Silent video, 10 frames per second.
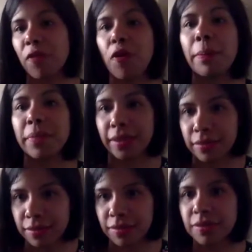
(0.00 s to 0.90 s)

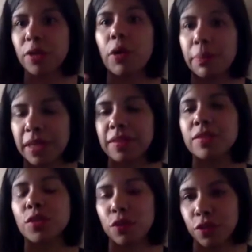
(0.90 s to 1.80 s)
remnants
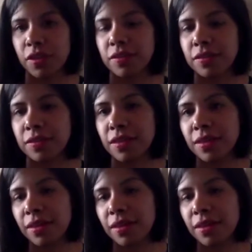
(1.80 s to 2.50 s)
of this,